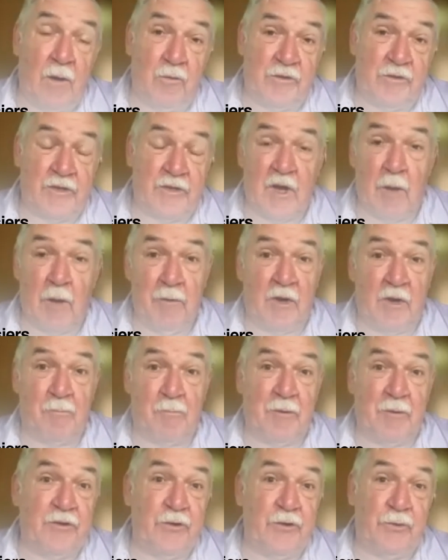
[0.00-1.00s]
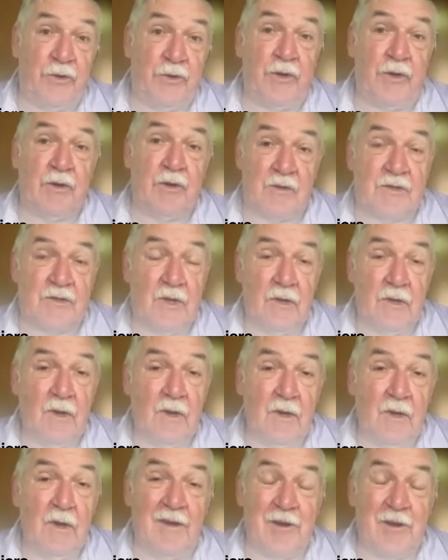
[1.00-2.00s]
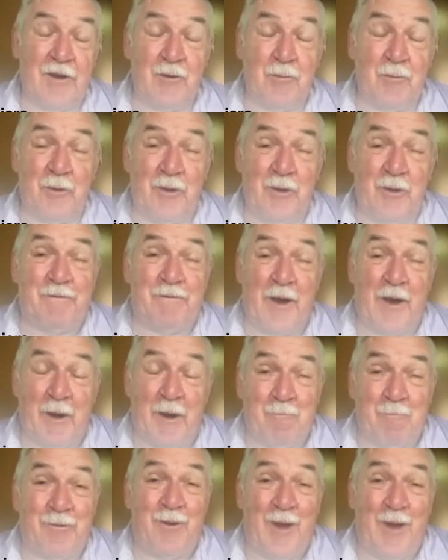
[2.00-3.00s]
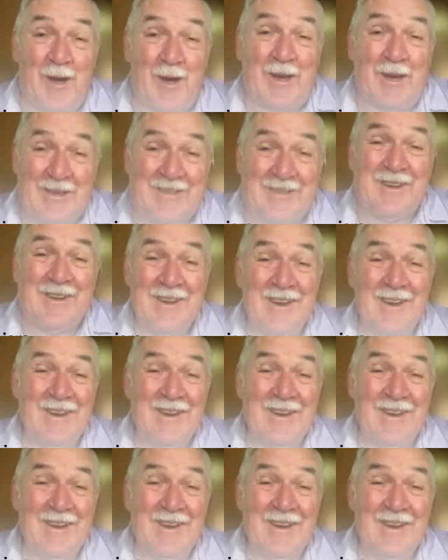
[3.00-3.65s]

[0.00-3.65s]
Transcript: which is coming up on 2 years. It's hard to believe time flies.